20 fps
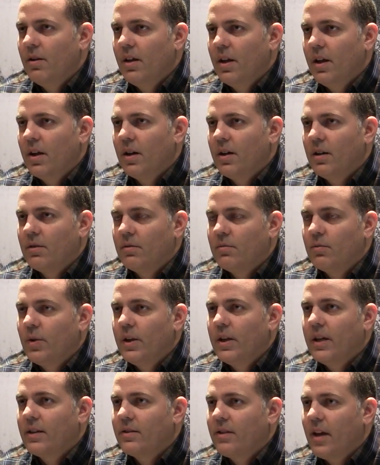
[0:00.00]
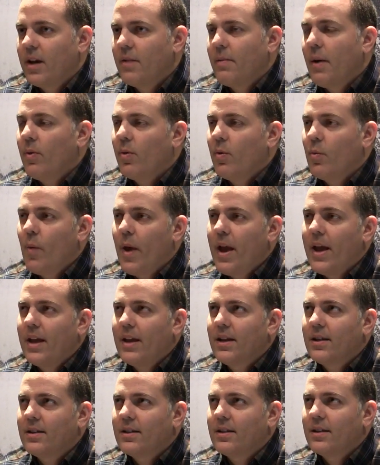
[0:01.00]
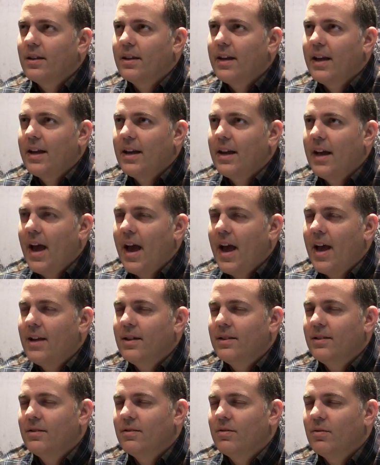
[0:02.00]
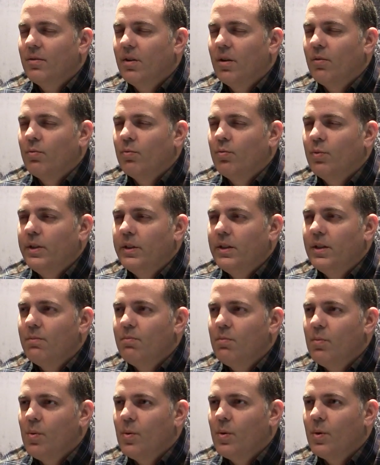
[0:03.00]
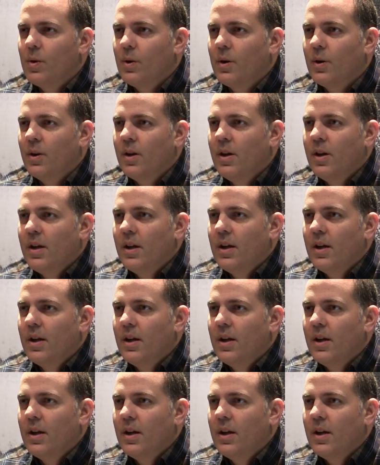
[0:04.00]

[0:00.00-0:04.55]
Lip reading: really excited about the way it adds a really more